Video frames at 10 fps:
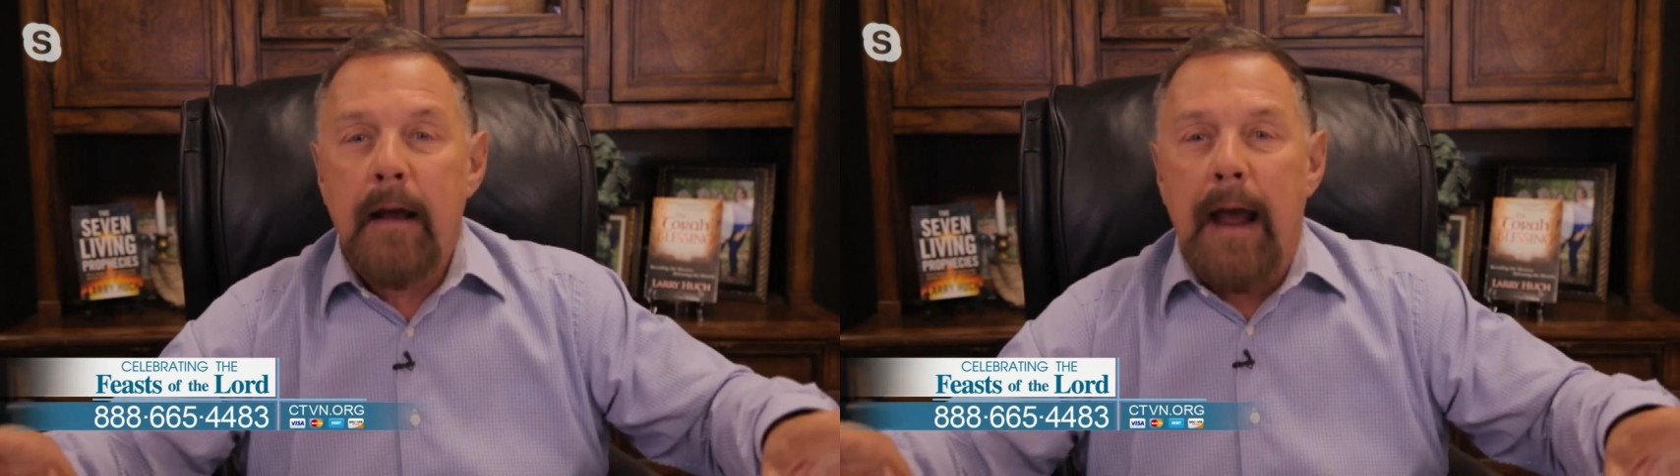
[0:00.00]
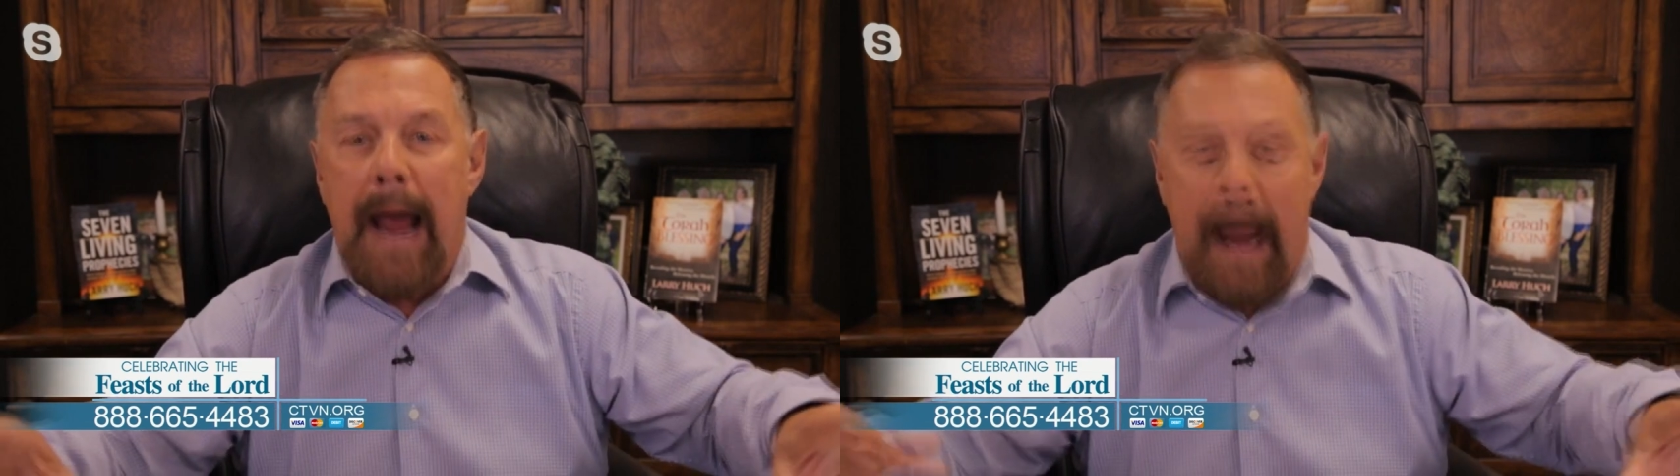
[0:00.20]

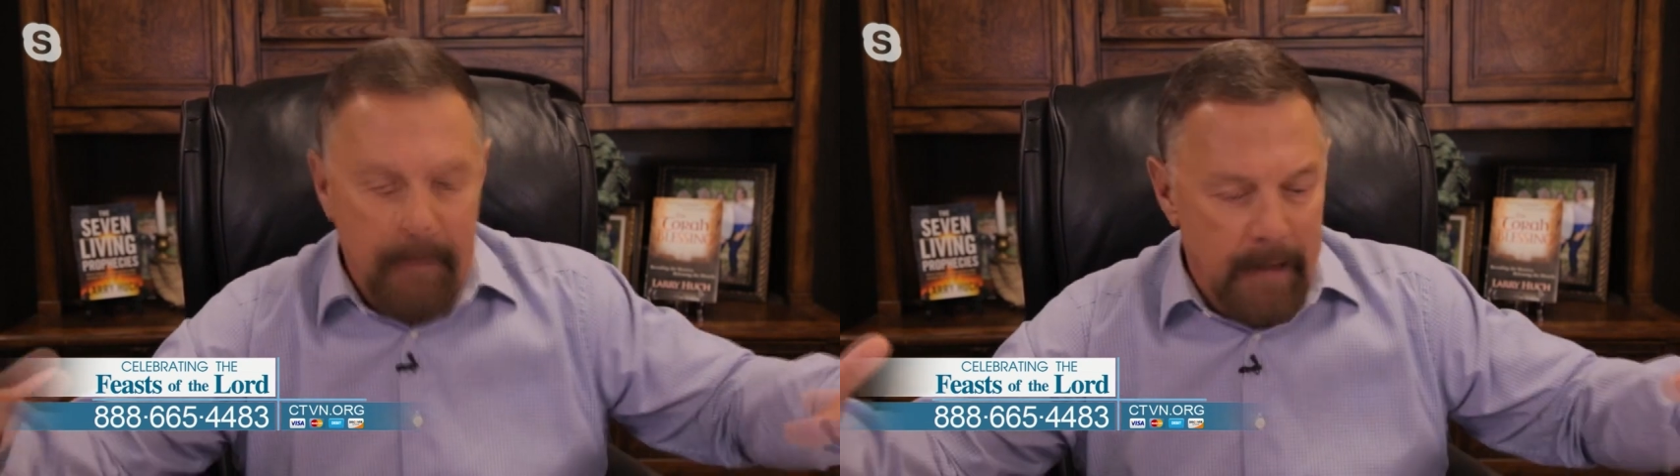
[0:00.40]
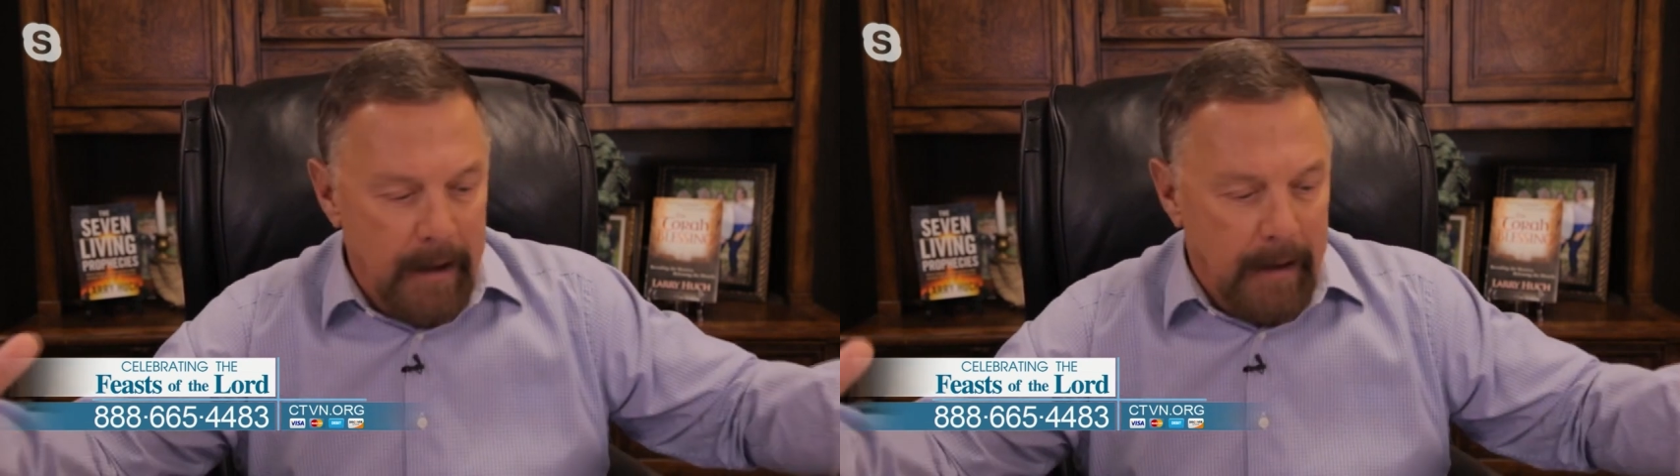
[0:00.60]

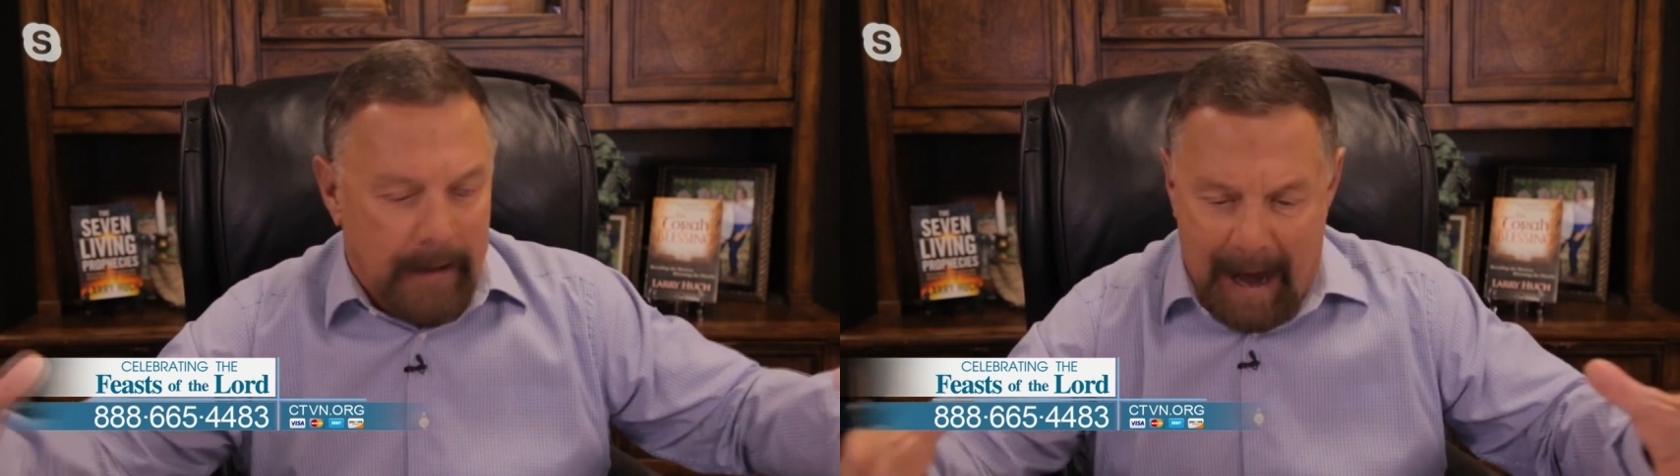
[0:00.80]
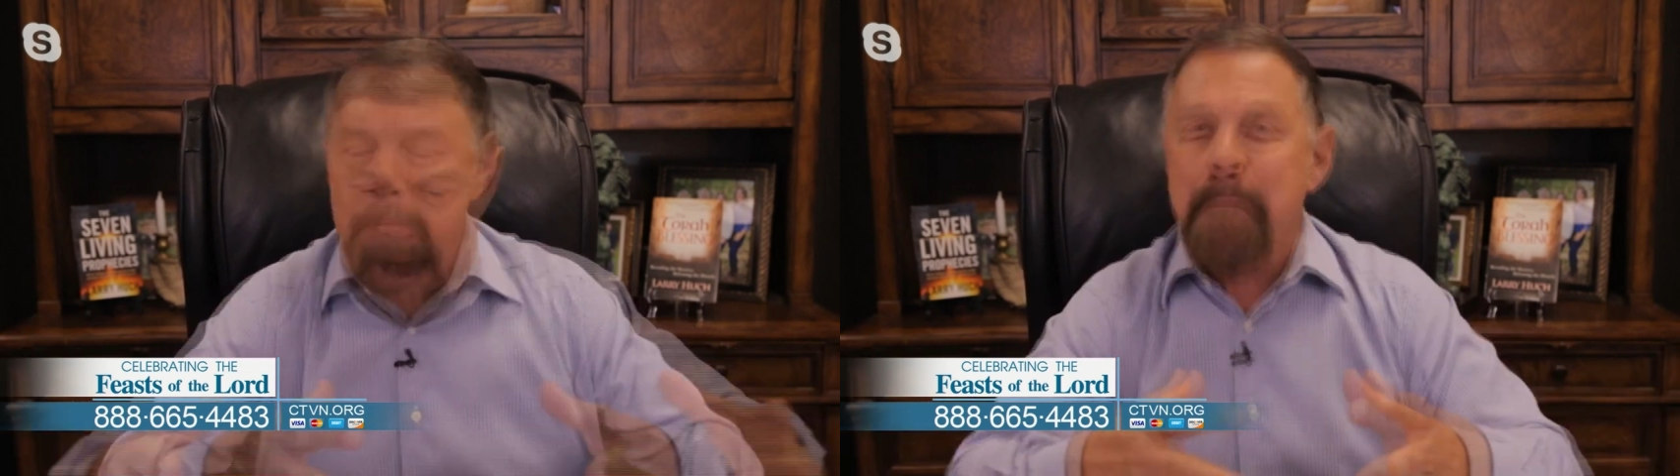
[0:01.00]
and
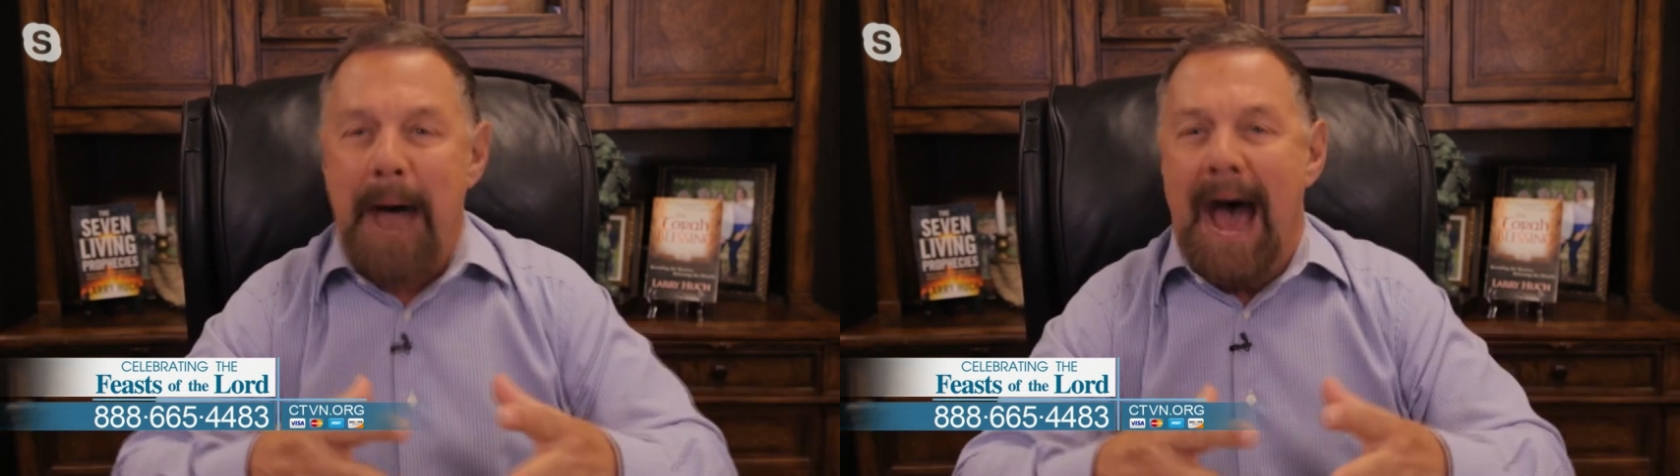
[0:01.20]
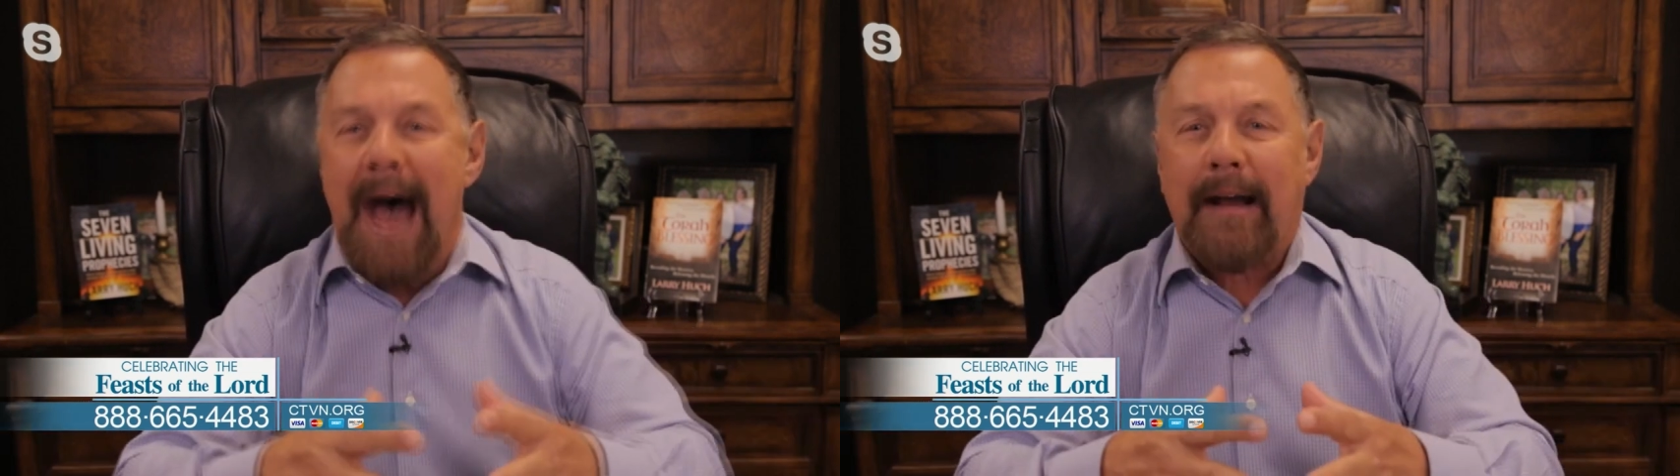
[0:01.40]
come
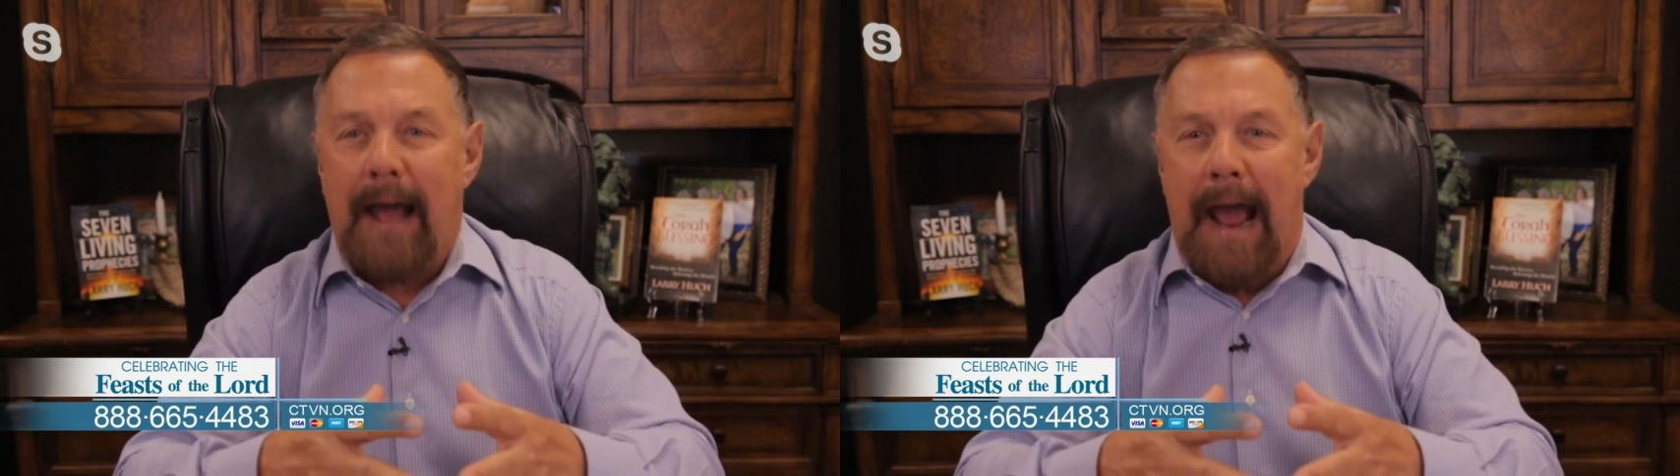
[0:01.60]
back